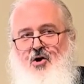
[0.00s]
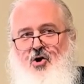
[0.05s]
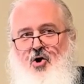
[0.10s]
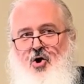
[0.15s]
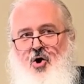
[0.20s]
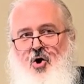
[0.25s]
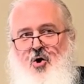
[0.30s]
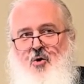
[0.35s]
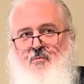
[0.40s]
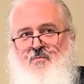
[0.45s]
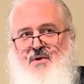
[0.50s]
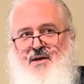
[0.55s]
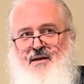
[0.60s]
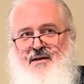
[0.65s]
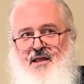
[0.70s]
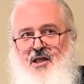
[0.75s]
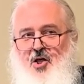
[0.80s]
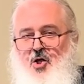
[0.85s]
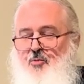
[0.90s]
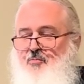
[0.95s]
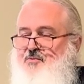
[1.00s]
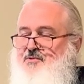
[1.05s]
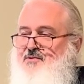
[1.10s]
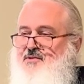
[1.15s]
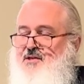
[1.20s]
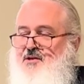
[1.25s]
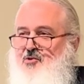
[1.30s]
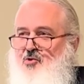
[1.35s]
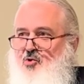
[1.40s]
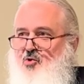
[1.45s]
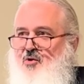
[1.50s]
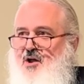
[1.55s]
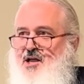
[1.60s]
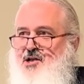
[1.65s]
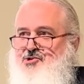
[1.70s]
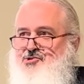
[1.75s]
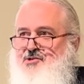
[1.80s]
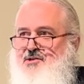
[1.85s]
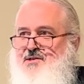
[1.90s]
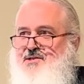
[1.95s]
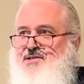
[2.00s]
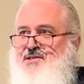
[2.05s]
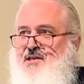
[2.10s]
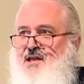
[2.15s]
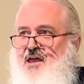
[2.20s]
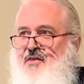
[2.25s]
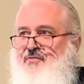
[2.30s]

armed and helped the Croatians to